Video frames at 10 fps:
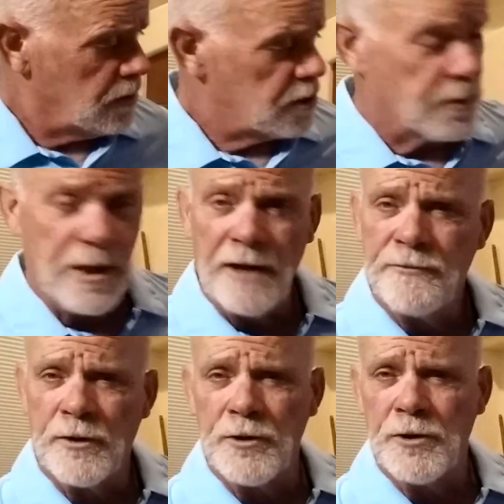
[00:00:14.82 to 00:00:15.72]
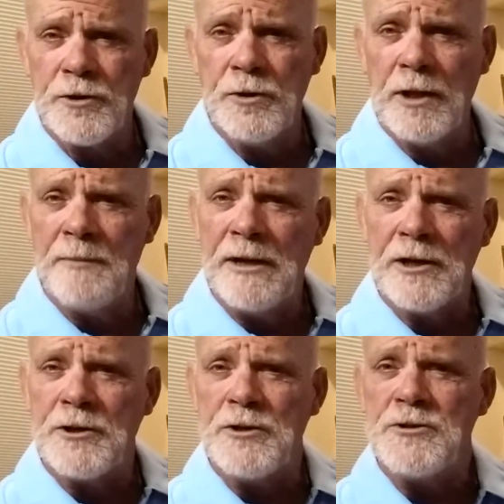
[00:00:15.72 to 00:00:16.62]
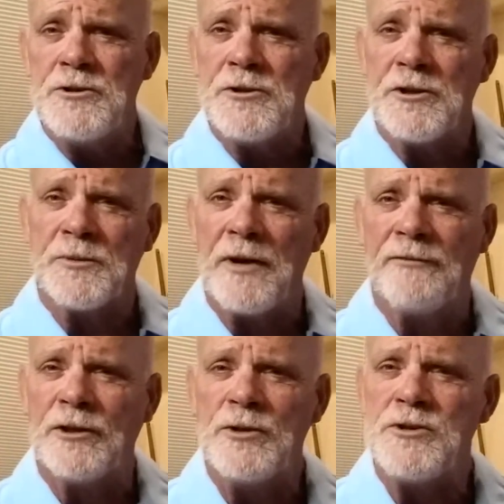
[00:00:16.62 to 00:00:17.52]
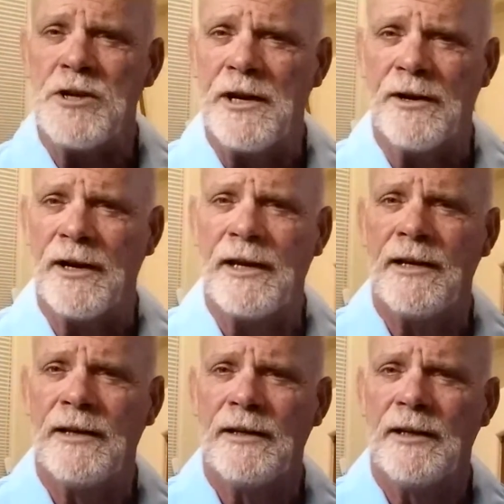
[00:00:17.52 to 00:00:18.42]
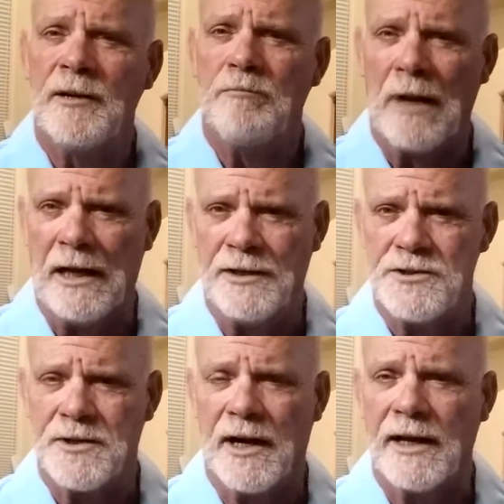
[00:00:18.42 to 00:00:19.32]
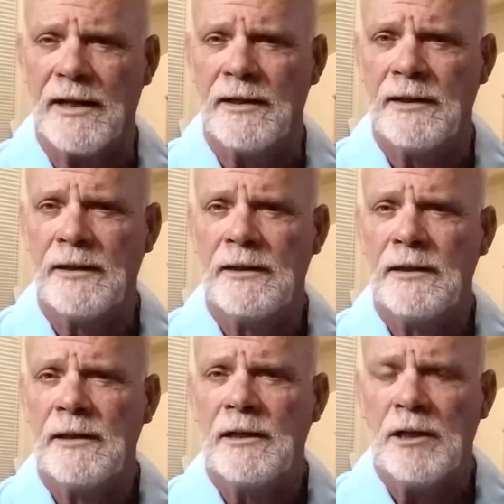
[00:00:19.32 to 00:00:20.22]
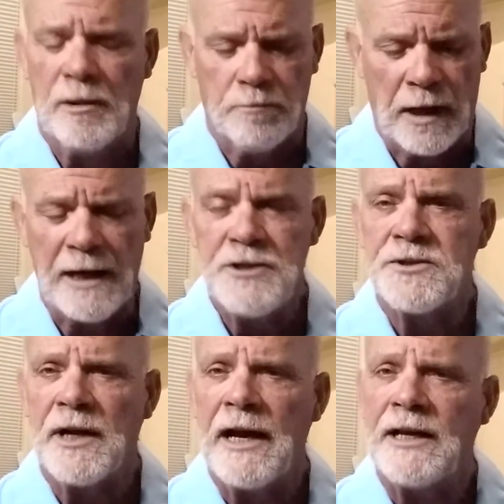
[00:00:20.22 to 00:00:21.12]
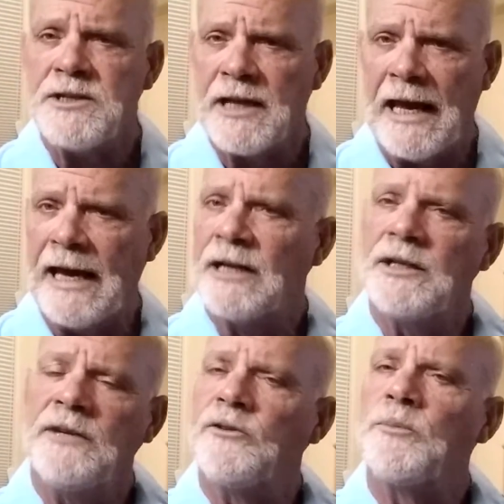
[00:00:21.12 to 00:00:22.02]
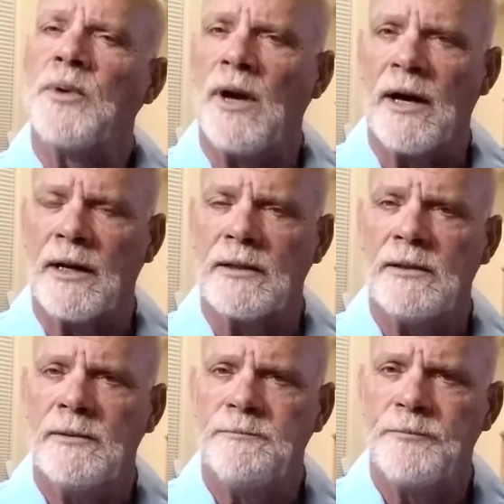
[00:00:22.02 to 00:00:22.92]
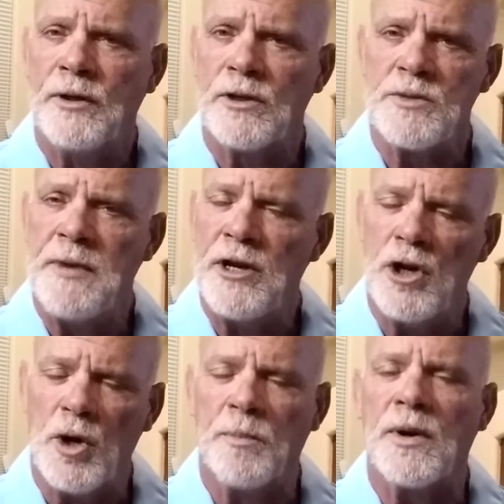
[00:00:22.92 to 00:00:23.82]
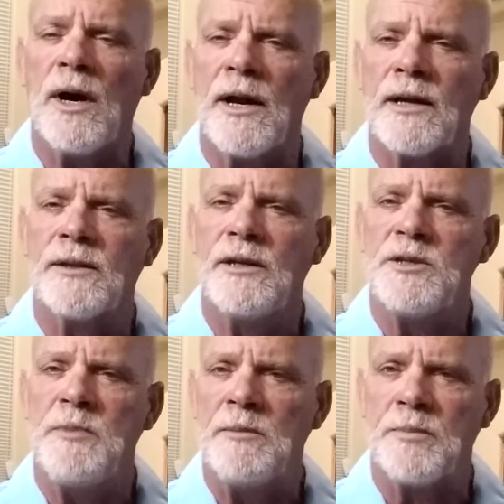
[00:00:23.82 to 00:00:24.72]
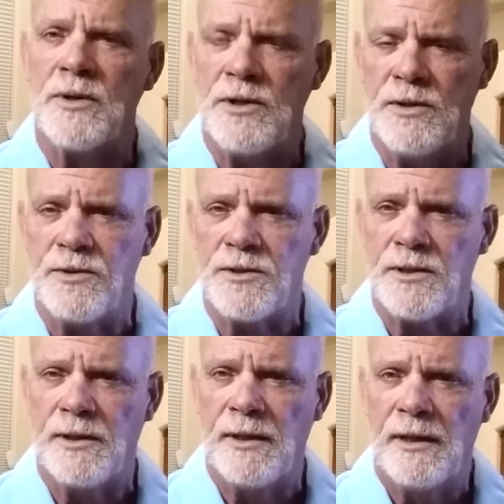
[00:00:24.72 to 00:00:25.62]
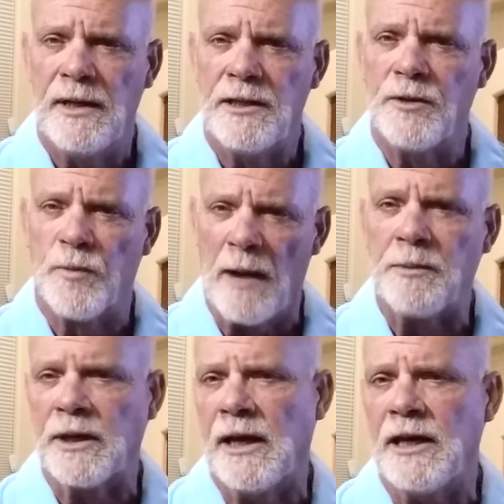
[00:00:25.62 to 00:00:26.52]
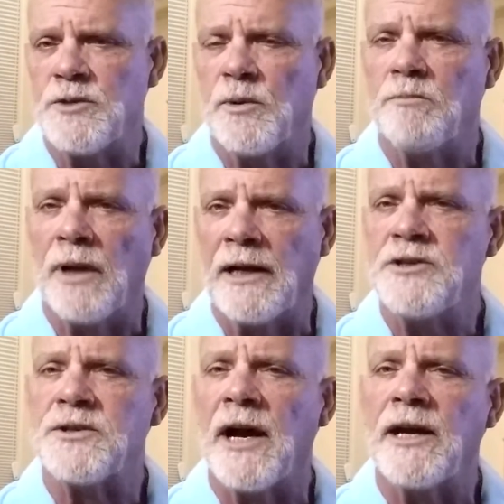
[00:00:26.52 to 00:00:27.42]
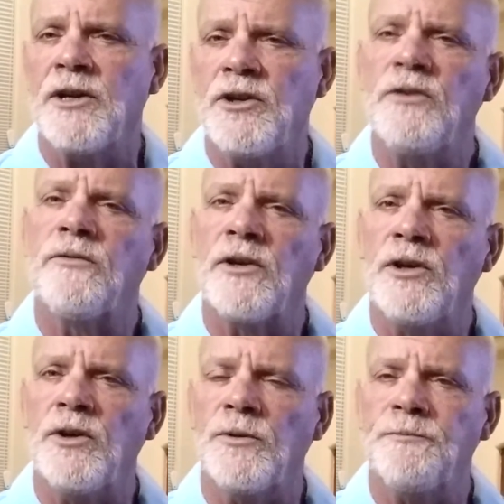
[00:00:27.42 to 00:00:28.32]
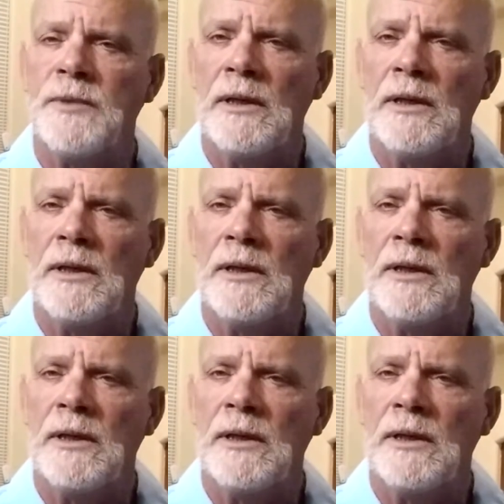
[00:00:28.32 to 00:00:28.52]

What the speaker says: So without further ado, let me introduce you to the revolutionary Blindstrike. Blindstrike is a cantilevered product. There has been no product that has been produced that replicates what Blindstrike can do for you.